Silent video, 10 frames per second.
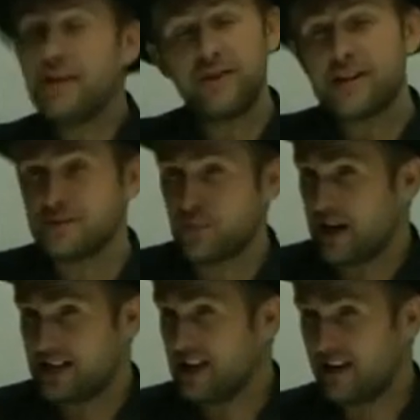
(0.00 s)
You will never
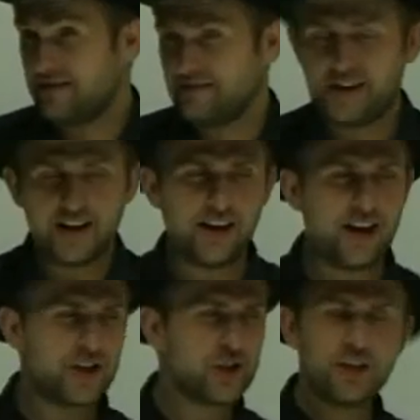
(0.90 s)
guess what I said.
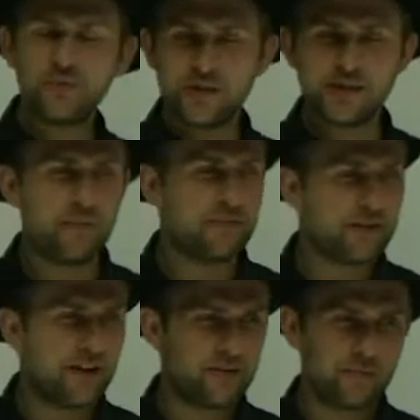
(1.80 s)
And actually it was
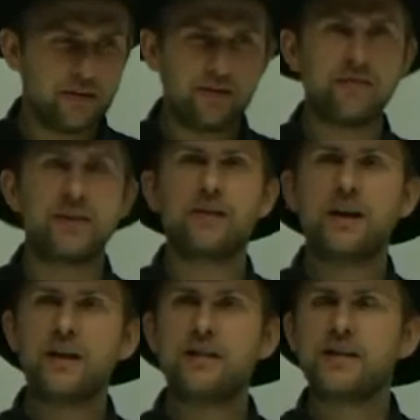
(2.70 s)
something I don't
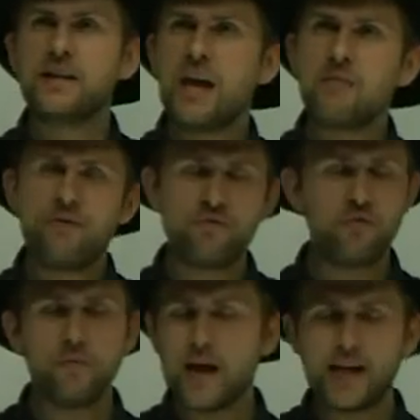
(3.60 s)
believe that
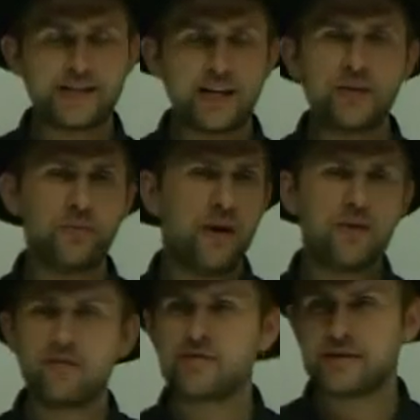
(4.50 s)
came through me. I said
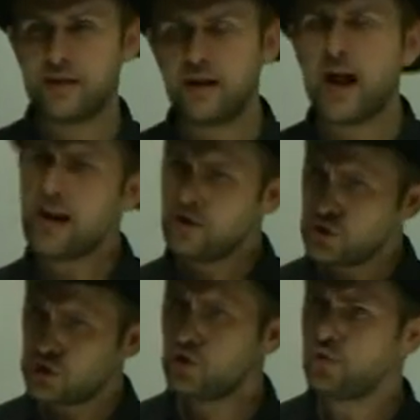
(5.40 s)
it without
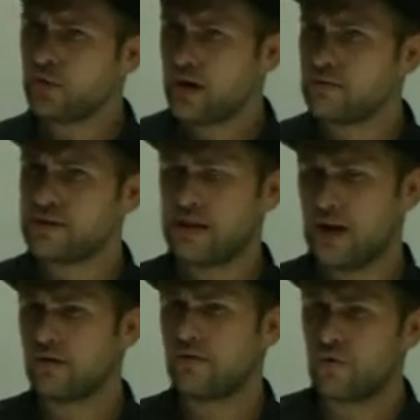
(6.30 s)
I understood what I
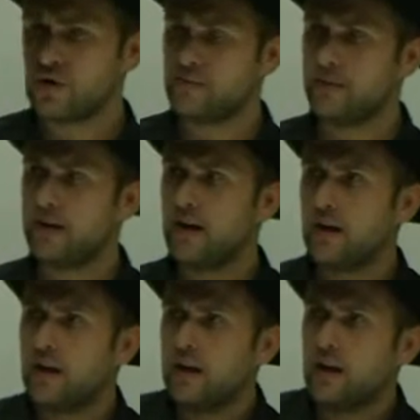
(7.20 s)
was saying, of course,
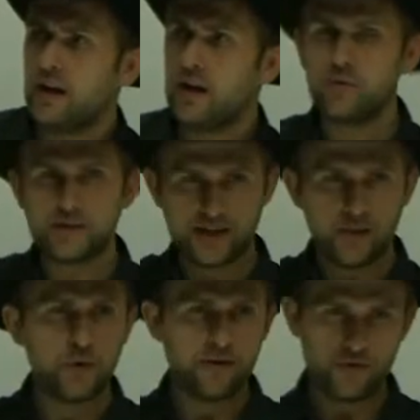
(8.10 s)
but it
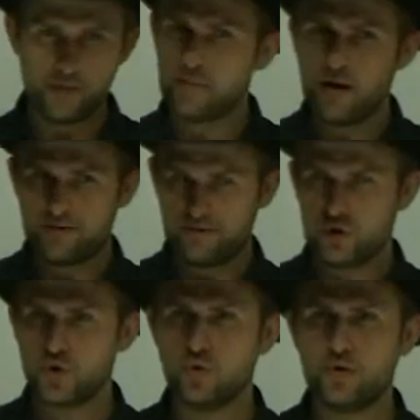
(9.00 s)
was somewhere from
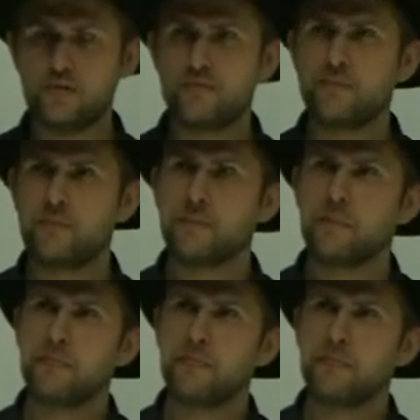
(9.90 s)
above, for sure.